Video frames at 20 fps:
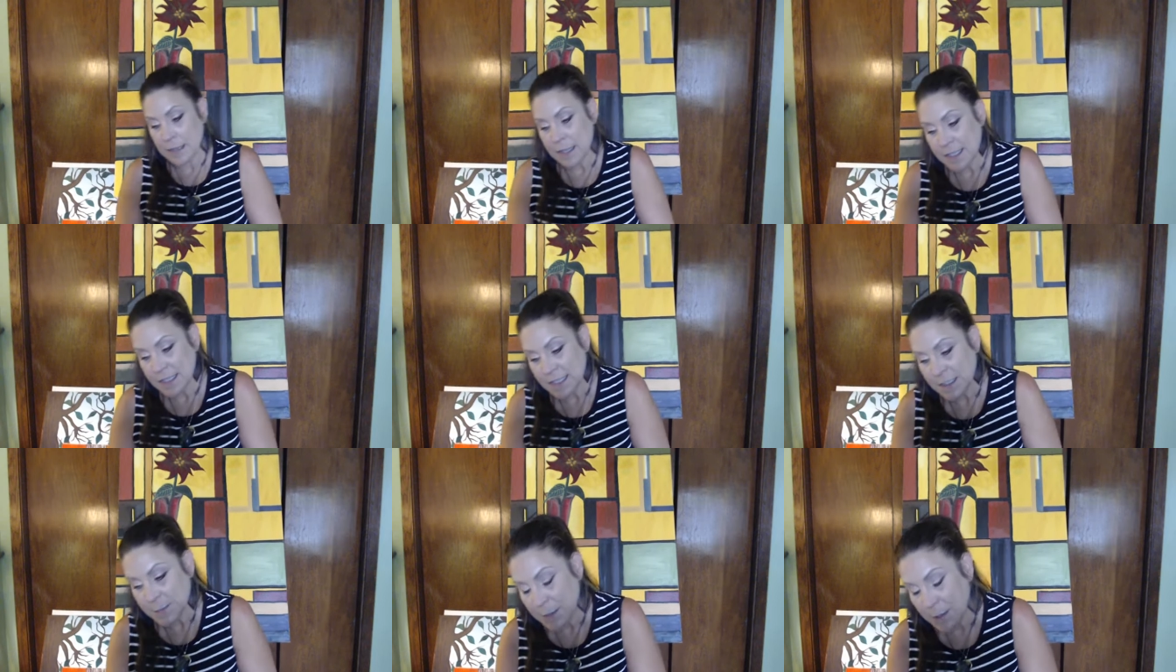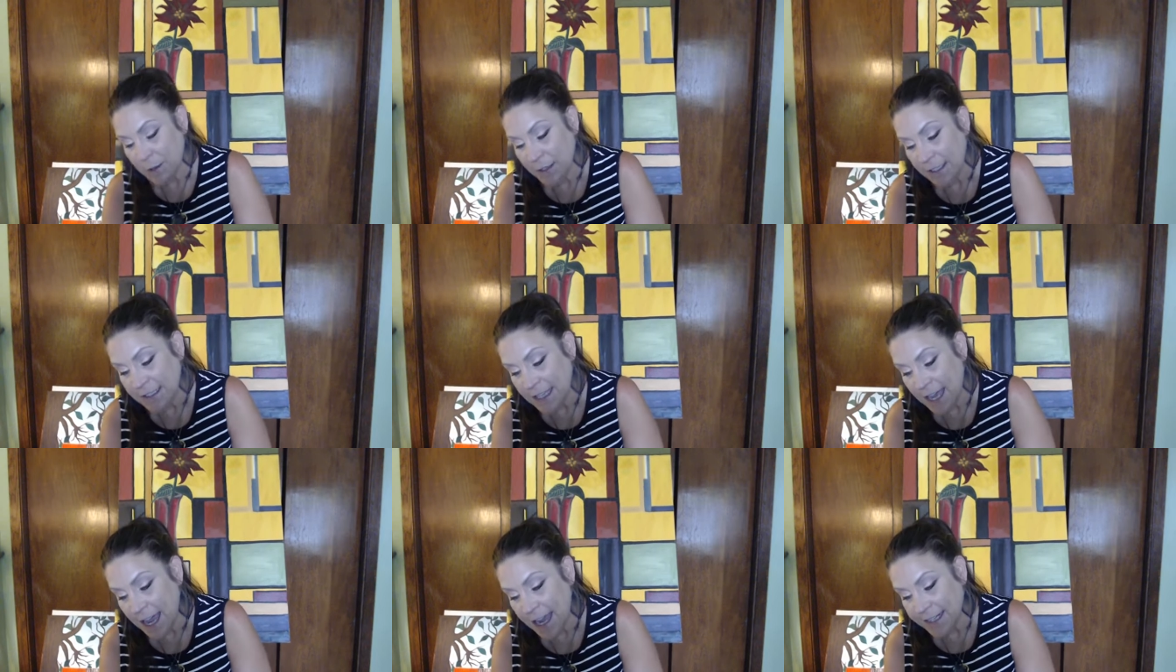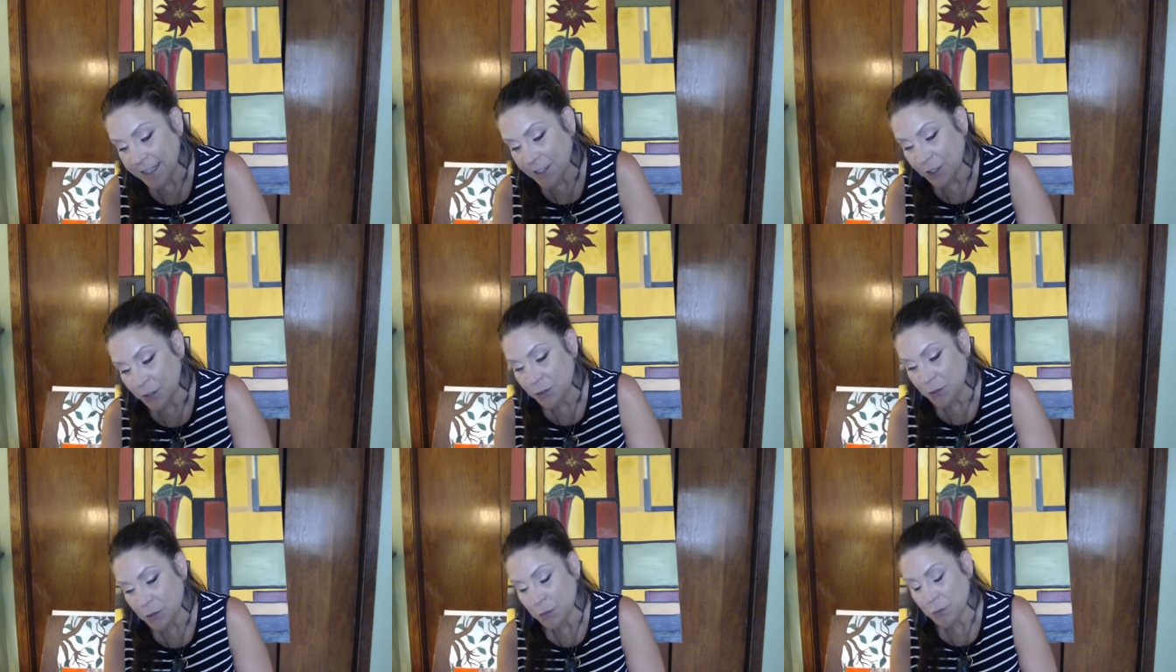Spirit is guiding
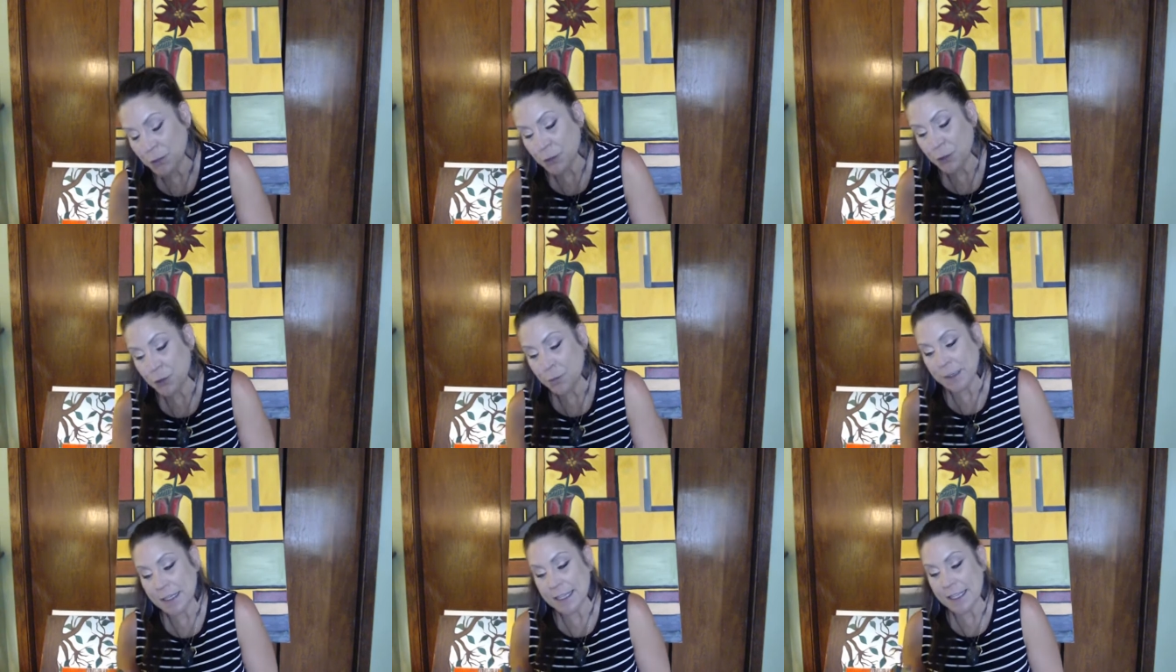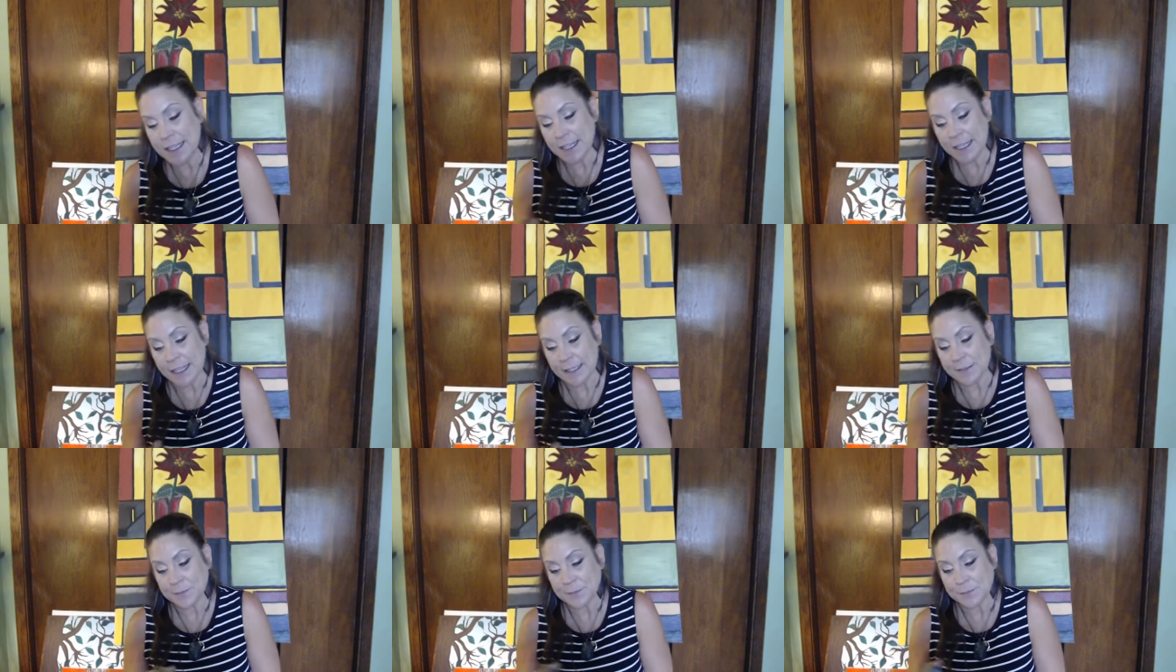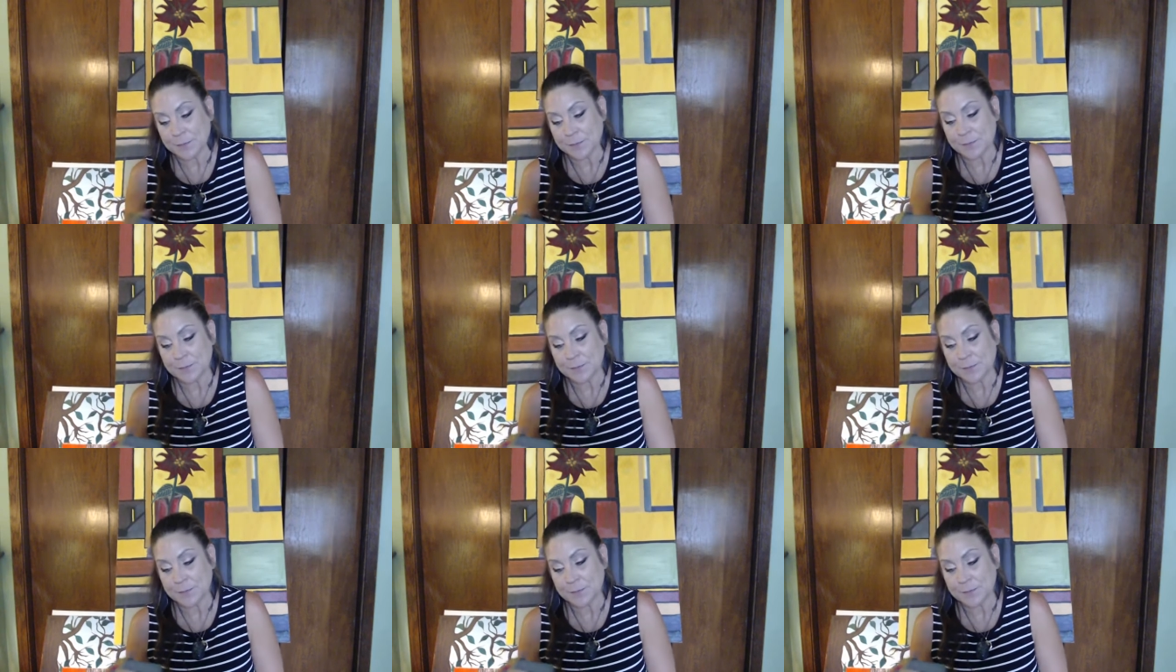you to a new beginning.